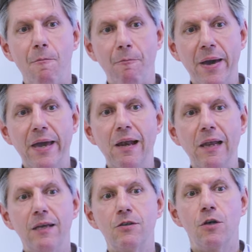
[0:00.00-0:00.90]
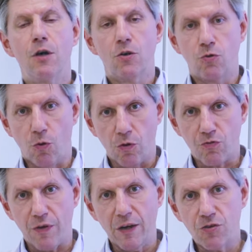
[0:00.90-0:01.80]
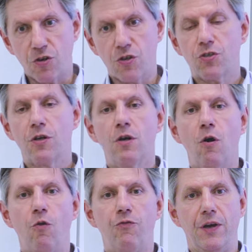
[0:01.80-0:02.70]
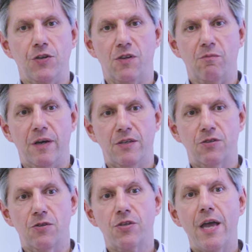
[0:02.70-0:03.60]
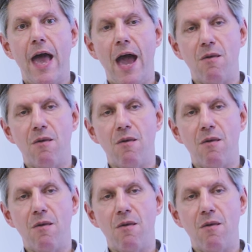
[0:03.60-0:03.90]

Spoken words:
may lead to contractures of facial muscles,